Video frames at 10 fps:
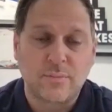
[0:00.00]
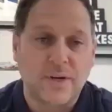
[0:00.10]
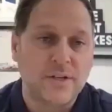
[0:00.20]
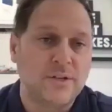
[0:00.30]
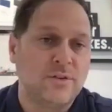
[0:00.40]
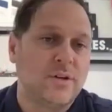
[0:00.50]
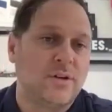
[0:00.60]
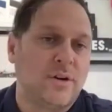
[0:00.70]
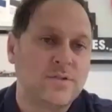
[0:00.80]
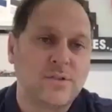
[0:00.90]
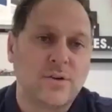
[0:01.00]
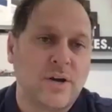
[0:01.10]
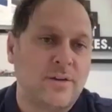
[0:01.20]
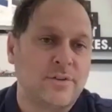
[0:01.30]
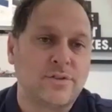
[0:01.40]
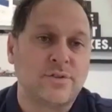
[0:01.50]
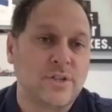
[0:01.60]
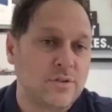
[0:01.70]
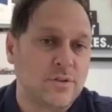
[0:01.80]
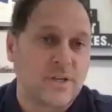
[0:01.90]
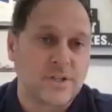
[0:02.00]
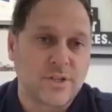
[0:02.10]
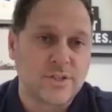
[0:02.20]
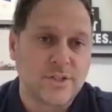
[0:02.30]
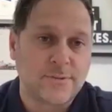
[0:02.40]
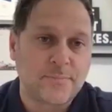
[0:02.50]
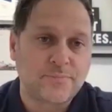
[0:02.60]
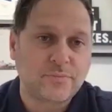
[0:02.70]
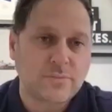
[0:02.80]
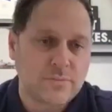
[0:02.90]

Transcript: but you can also have a traditional electrician